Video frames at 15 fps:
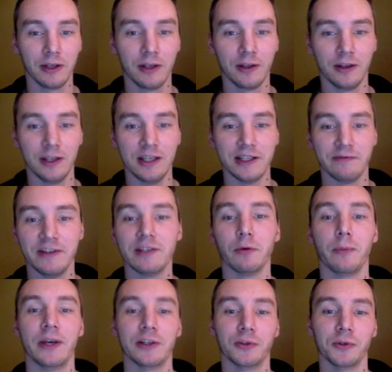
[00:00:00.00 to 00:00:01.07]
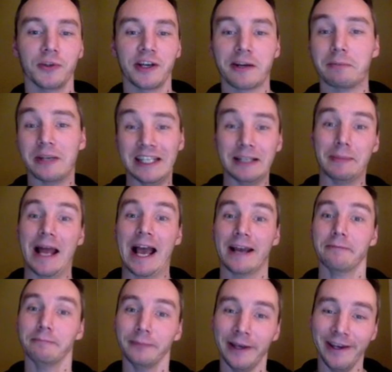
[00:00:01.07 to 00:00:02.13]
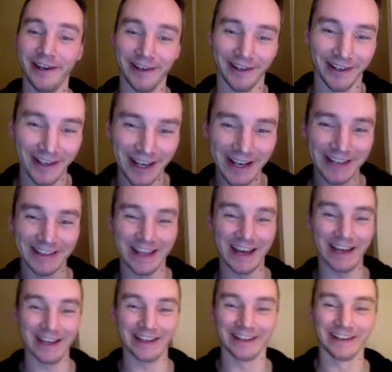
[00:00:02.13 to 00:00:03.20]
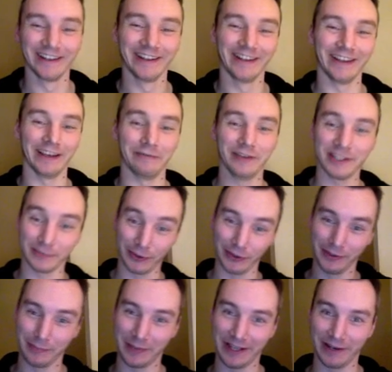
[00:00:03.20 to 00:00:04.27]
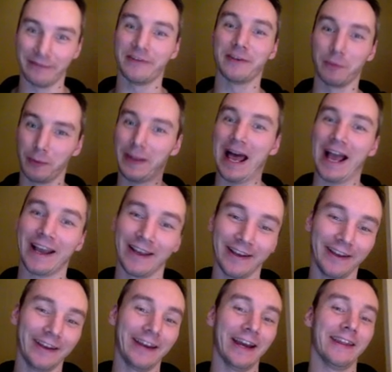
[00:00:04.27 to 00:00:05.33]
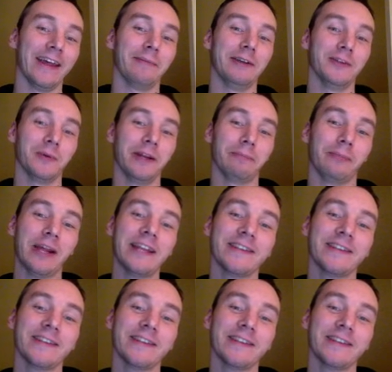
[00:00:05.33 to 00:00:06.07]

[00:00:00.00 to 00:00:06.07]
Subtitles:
these invisible pixels are completely black. They're invisible, but they're invisible black. And that means when it blends